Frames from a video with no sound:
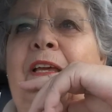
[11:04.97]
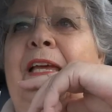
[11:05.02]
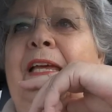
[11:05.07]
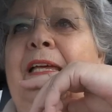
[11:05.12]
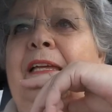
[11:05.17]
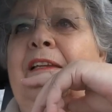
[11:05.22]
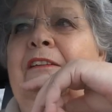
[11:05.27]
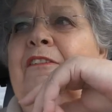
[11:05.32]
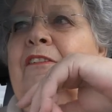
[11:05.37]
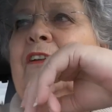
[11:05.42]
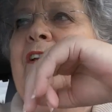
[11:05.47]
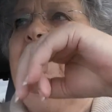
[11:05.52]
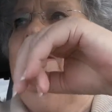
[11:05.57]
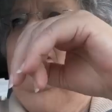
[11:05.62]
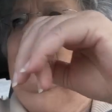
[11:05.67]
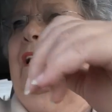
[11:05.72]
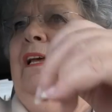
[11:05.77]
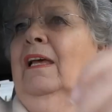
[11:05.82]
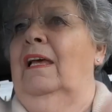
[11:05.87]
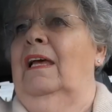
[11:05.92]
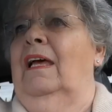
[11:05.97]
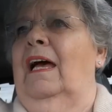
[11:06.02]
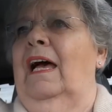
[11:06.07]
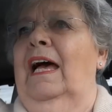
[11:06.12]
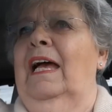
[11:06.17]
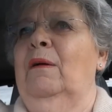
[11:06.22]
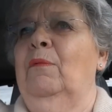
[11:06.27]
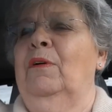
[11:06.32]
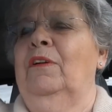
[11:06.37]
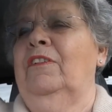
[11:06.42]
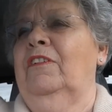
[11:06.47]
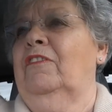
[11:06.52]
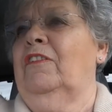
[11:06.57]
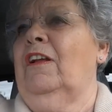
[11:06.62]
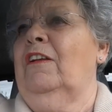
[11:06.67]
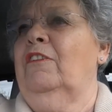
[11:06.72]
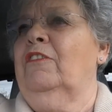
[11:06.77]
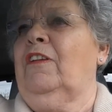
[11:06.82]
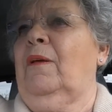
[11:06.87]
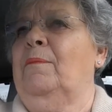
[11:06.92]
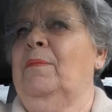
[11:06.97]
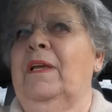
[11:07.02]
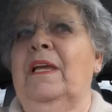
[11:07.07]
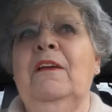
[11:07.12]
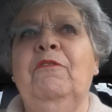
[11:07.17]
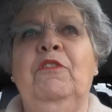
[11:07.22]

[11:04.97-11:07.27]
and I want to tell you something.